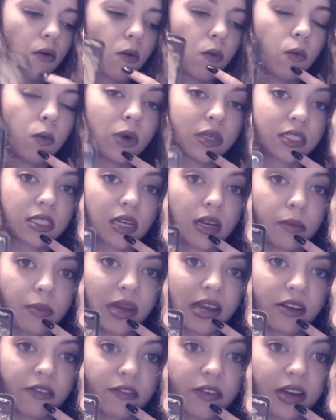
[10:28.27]
what's going to
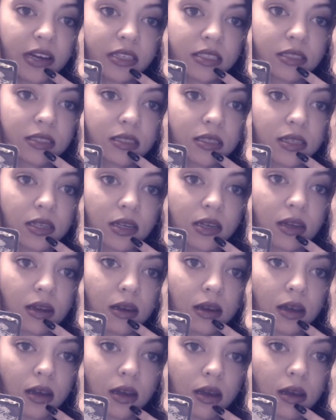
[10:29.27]
manifest?
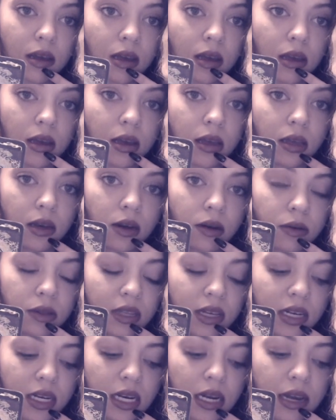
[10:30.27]
You know, with
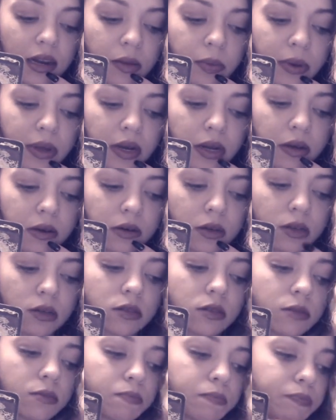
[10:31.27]
that Knight of
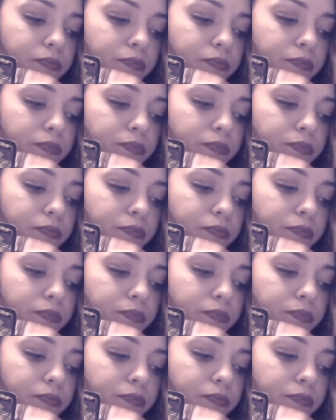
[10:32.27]
Pentacles,